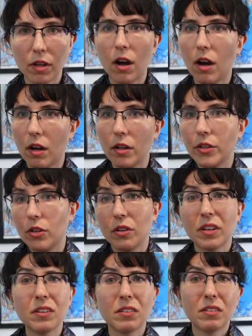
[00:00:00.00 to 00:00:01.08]
Uh,
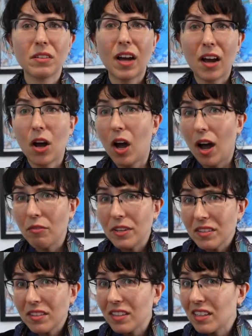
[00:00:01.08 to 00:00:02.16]

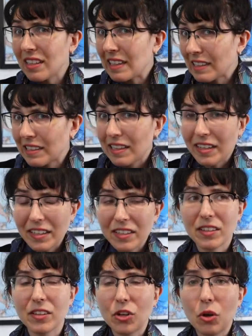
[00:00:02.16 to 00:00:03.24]
obviously, I, I,
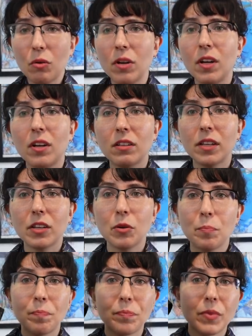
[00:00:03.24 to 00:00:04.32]
you know, like
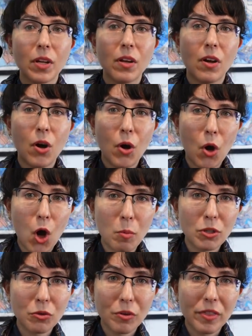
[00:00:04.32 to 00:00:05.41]

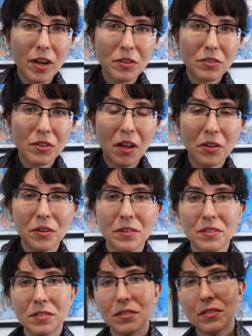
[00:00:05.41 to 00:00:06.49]
almost
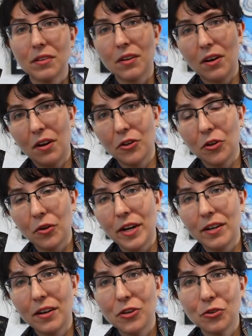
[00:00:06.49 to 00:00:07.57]
$3,000 under
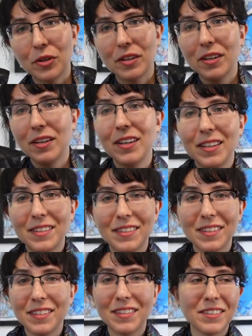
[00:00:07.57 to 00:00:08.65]
800. It's
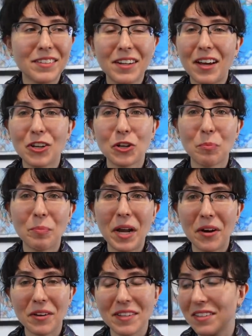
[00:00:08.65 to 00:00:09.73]
it's not a
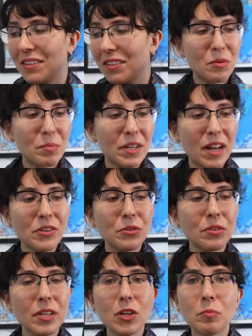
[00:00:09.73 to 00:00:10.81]
comparison. But I do
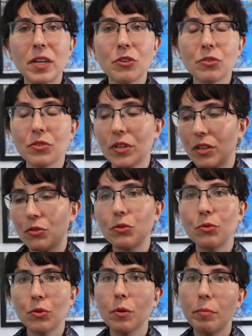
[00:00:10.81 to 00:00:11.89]
think it'd be interesting
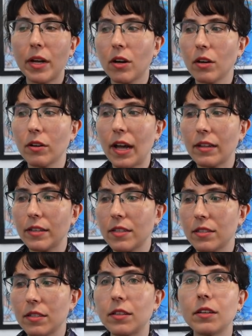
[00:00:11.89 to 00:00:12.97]
to compare at
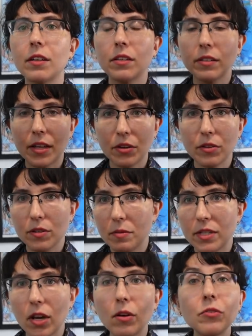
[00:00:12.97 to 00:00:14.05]
least the, the leathers
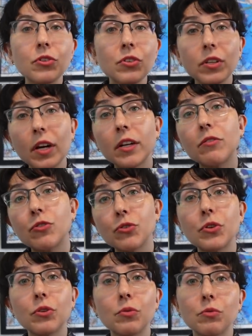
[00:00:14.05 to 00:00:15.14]
themselves just to kind of show
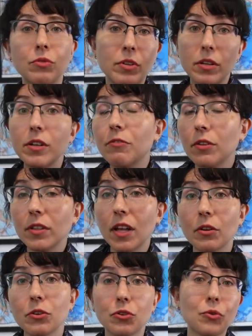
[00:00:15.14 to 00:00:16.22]
you different
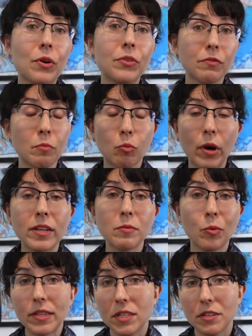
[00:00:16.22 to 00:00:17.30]
leathers throughout different price
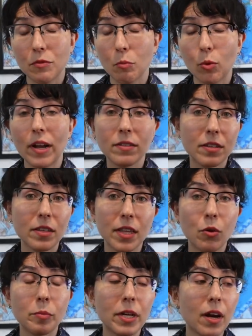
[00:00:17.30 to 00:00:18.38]
points and different brands. I think
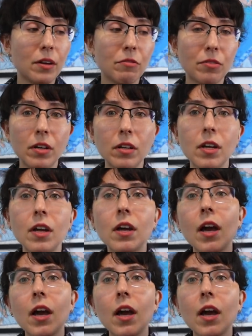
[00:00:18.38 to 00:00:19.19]
that would be kind of fun.